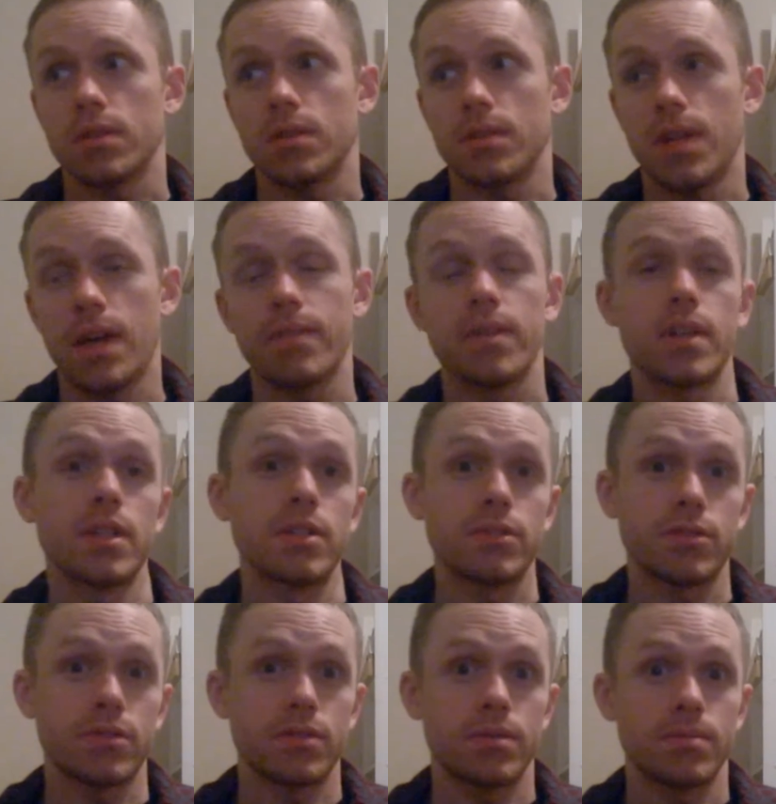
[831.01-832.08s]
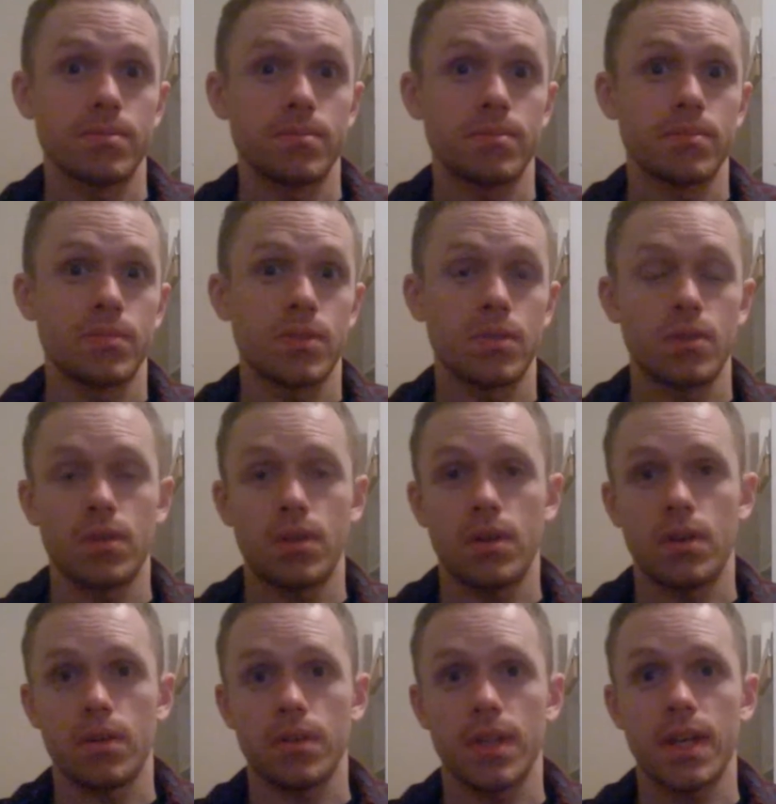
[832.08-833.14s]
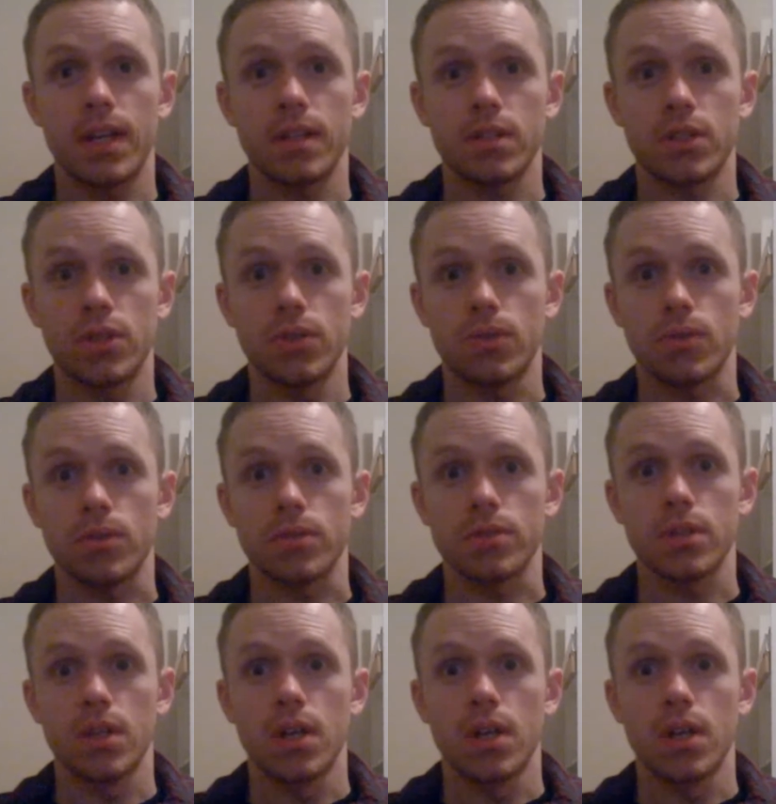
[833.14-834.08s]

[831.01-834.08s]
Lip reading: evidence that it cures